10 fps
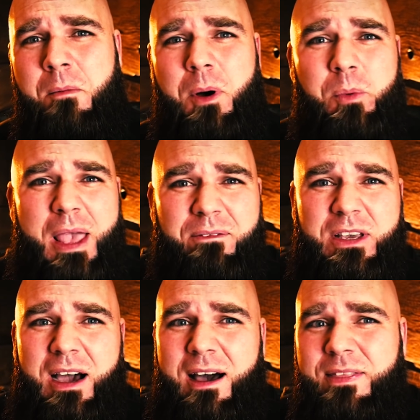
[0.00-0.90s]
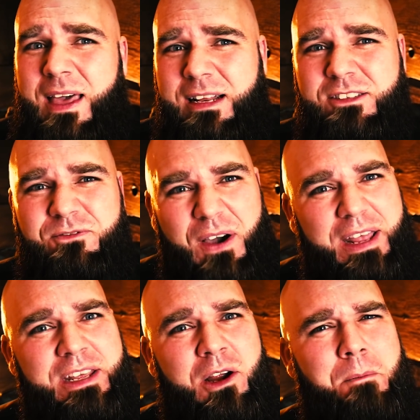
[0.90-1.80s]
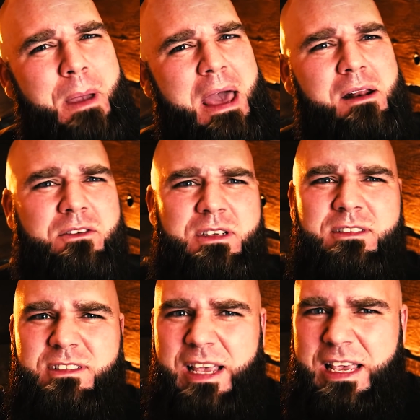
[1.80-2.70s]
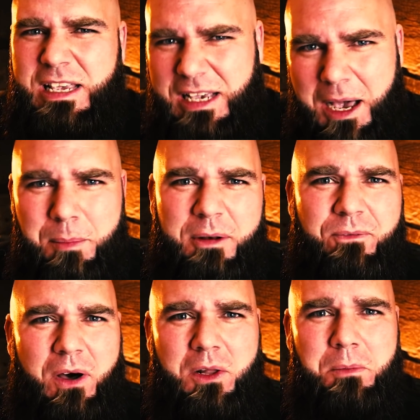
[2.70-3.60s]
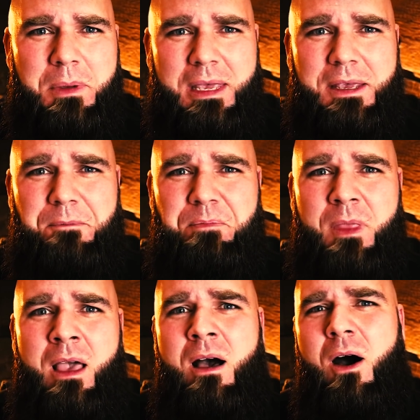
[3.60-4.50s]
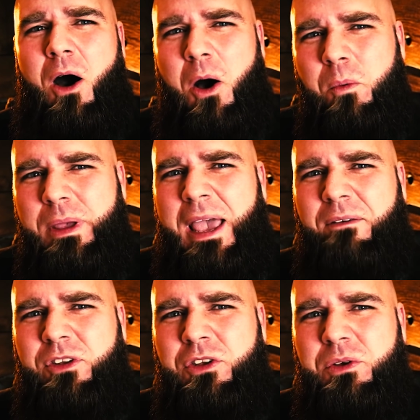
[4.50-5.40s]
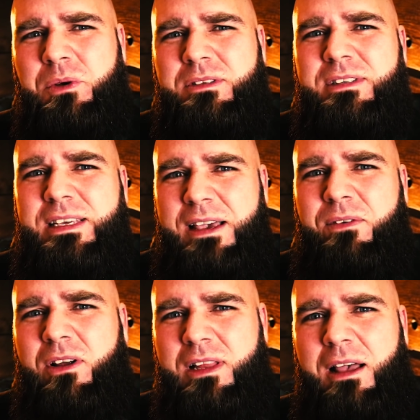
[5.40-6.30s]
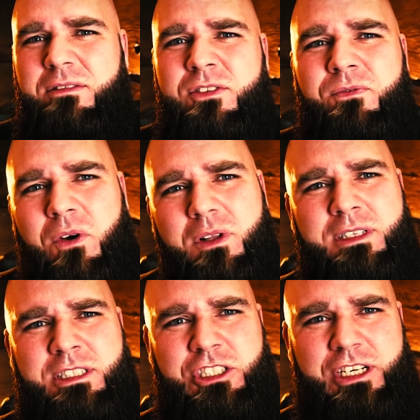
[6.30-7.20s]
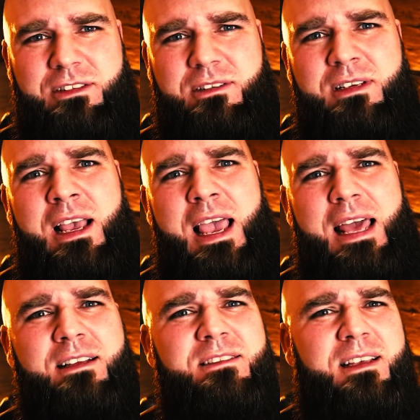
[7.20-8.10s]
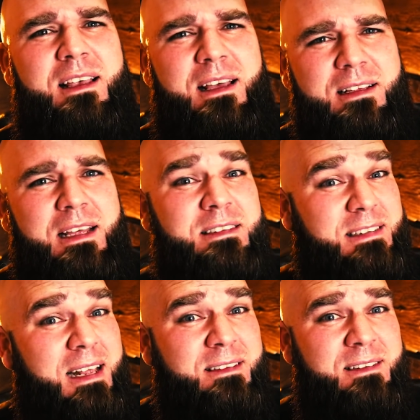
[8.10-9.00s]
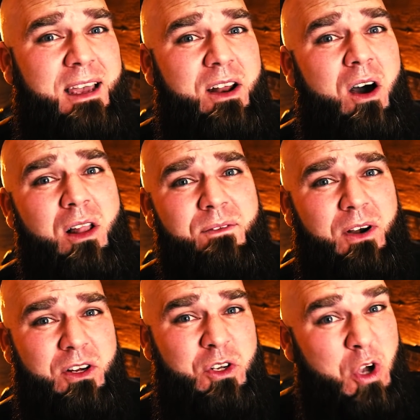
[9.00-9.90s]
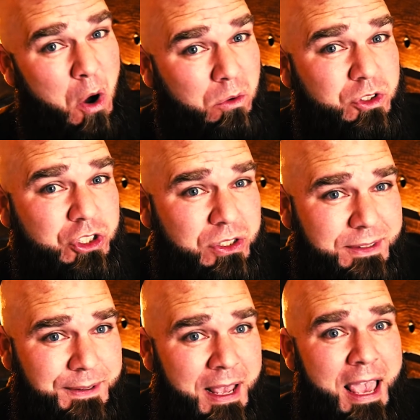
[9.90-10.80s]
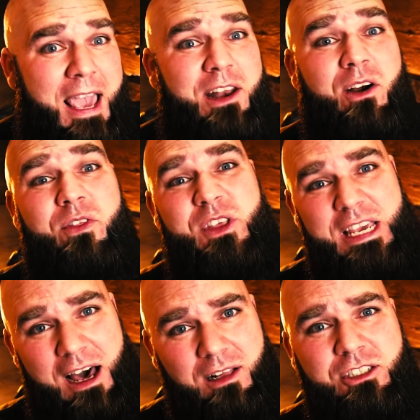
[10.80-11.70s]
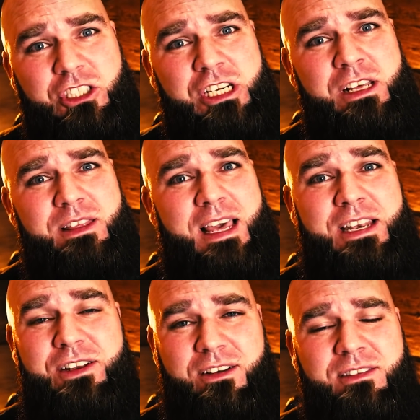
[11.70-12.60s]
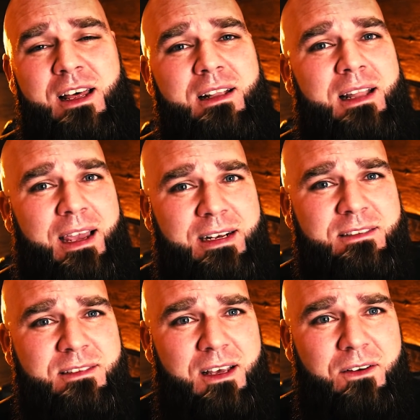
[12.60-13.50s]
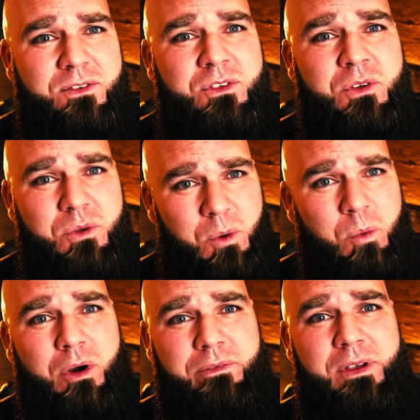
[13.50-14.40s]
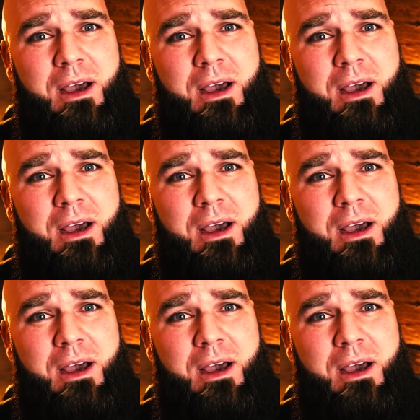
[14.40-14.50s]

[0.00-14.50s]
But we have a God that is fighting our battles and saying, "Come and follow me." All we have to do is give our lives fully to Jesus and set aside all of our culture and our theology that does not line itself to the Word of